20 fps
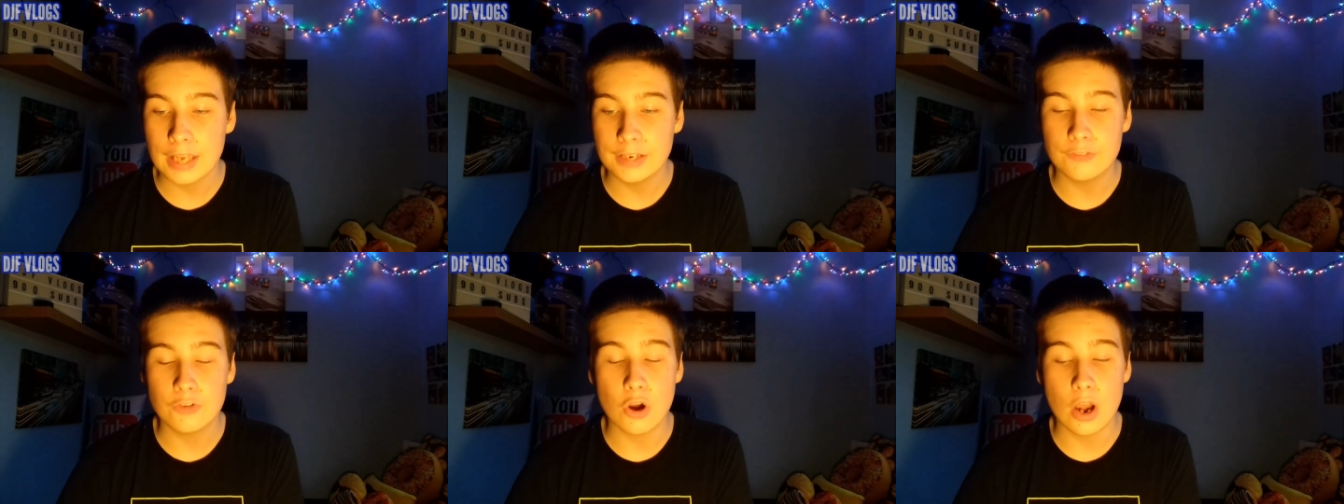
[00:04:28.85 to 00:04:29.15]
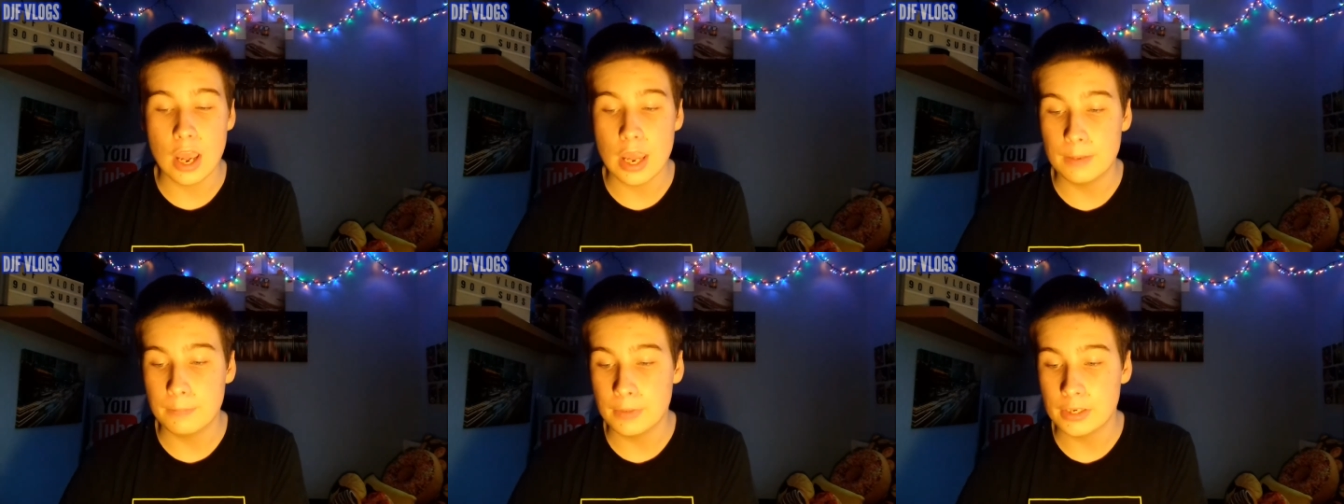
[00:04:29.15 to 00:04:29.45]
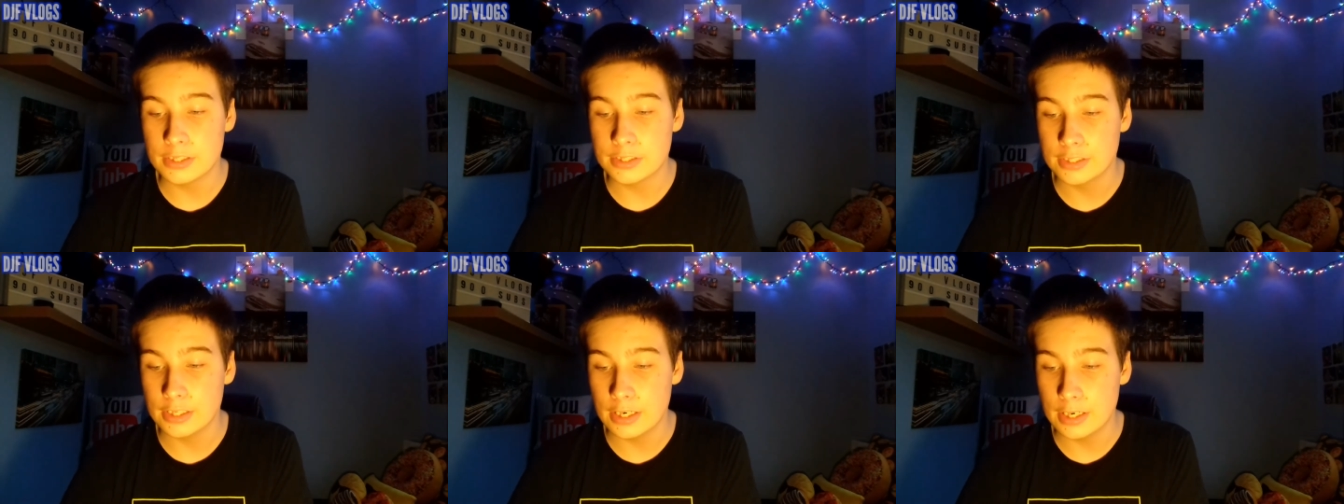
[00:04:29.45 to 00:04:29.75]
You've got
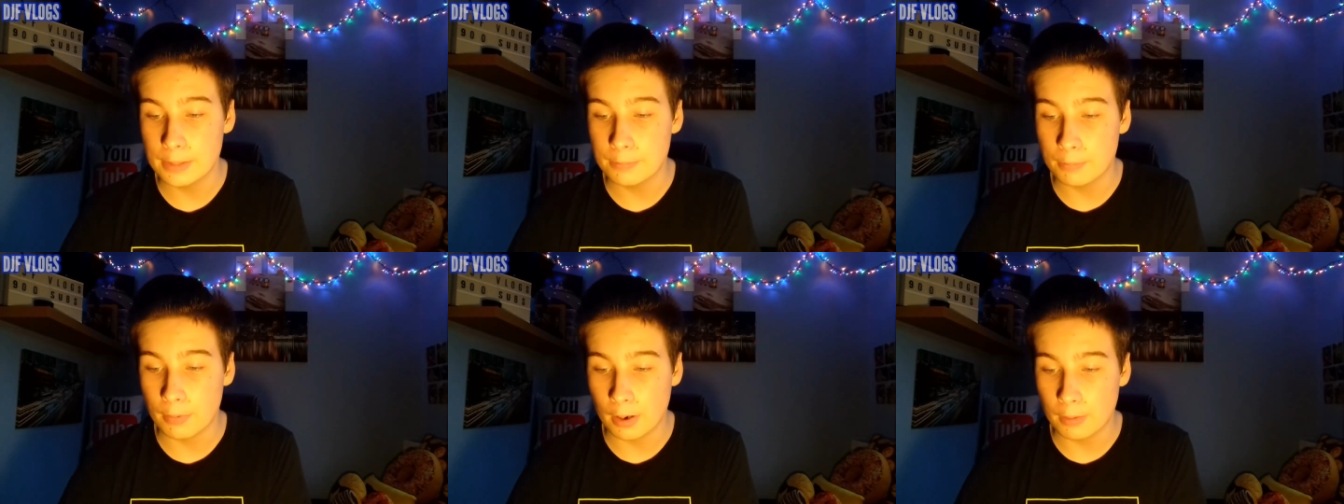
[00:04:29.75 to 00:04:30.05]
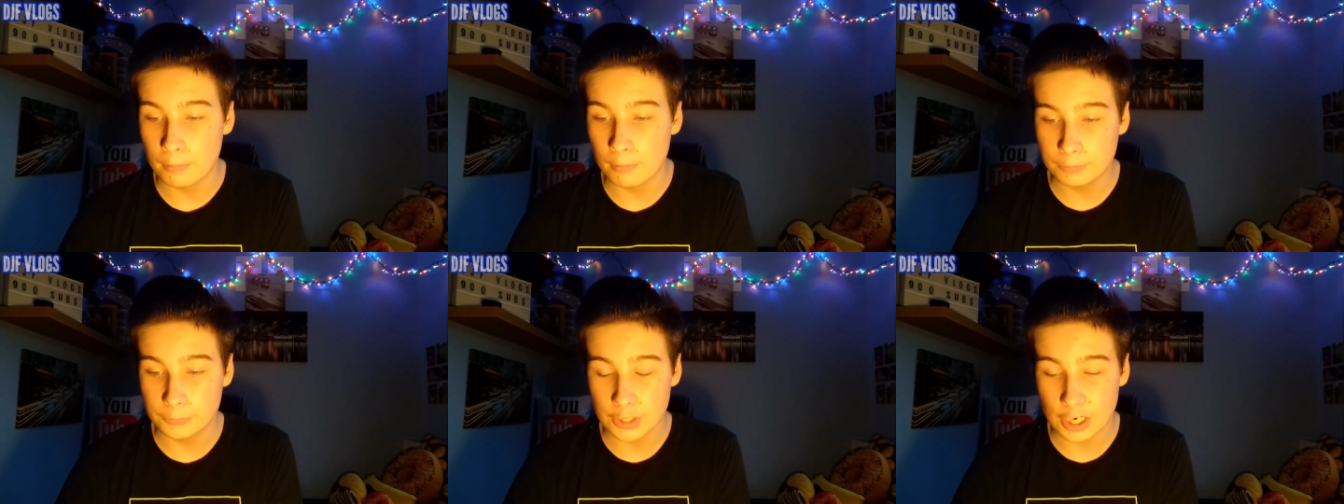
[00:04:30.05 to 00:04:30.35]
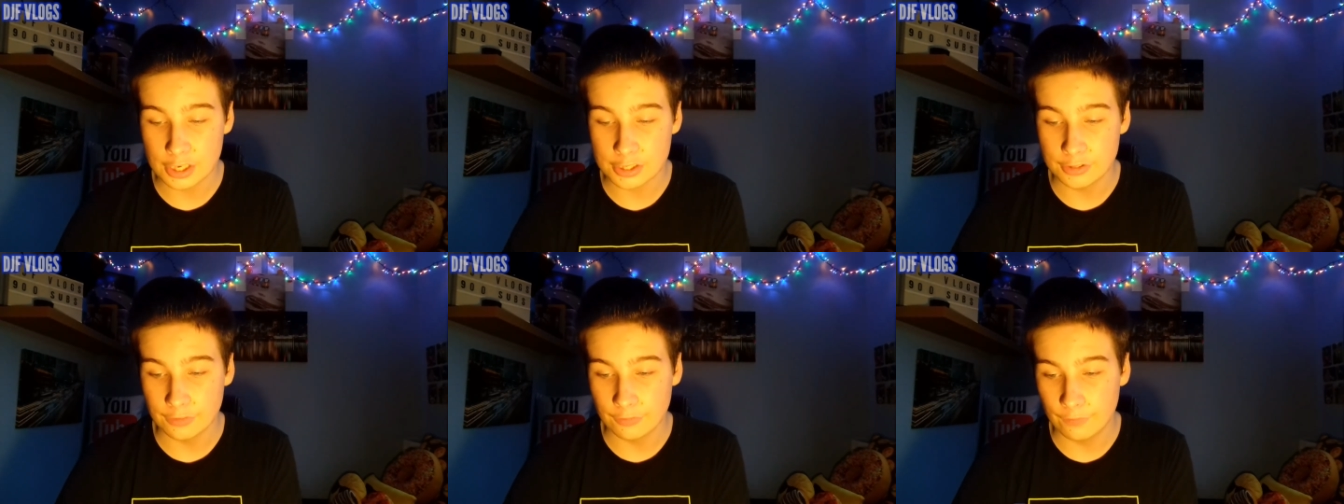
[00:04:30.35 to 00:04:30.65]
ABC by
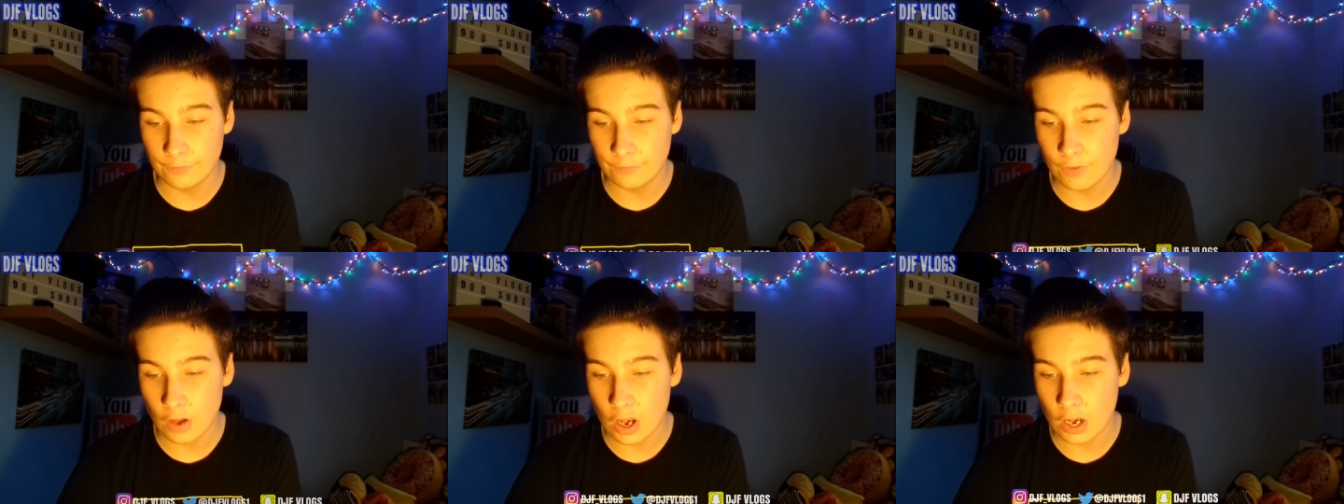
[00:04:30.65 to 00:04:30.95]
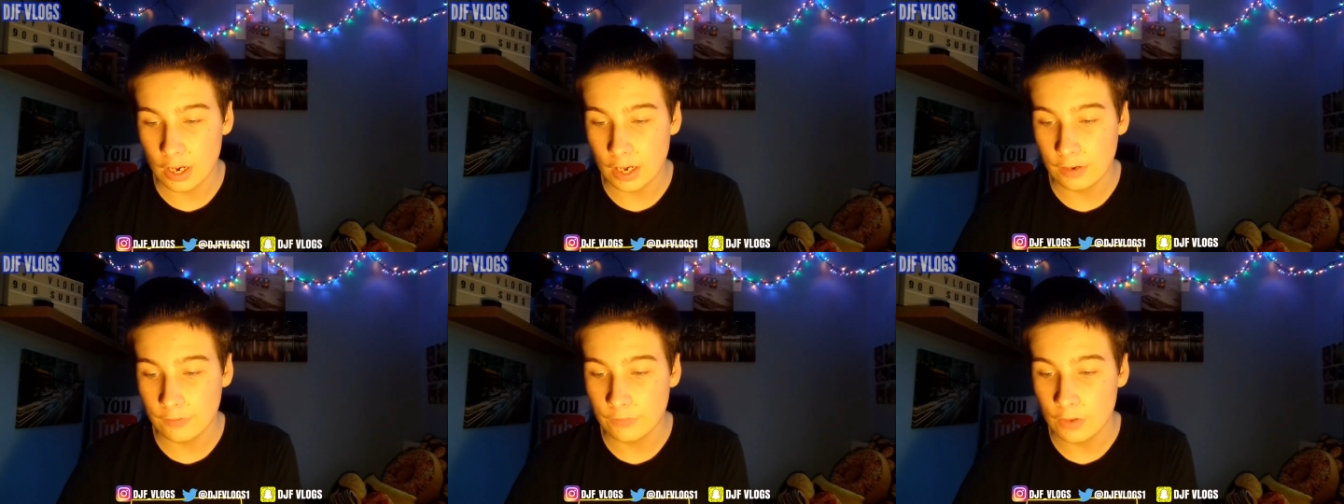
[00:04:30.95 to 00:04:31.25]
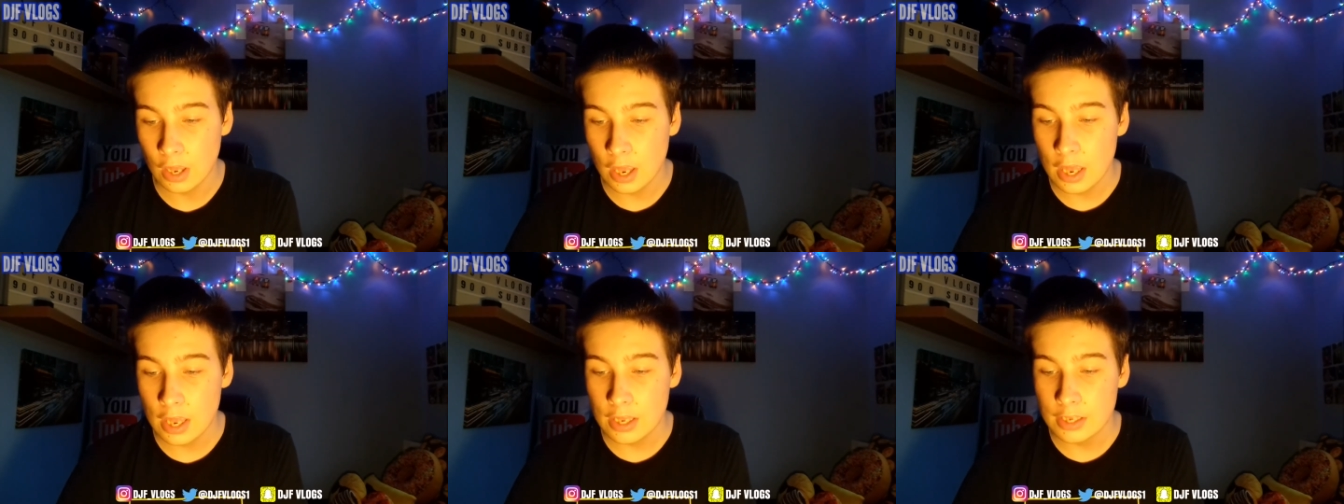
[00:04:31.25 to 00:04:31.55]
Jackson 5.